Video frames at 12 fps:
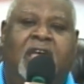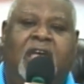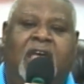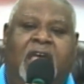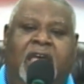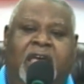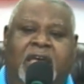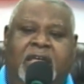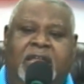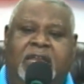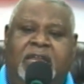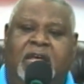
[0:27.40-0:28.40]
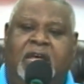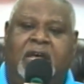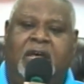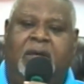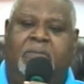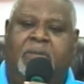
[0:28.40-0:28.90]
and
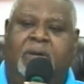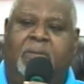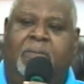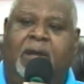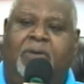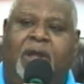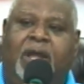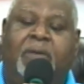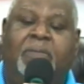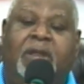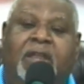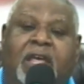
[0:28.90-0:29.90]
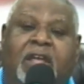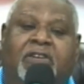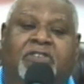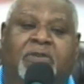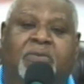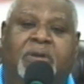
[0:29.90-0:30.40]
um, my
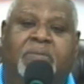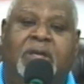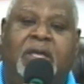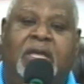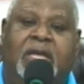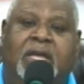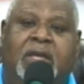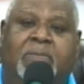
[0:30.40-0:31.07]
recommendation would be,